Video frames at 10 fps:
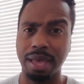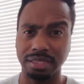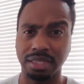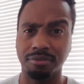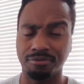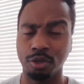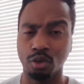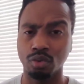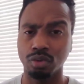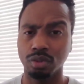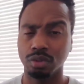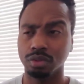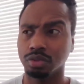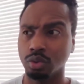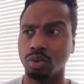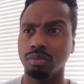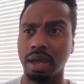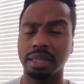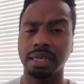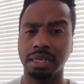has to get filled sooner
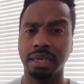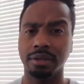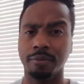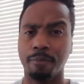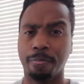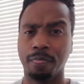rather than later.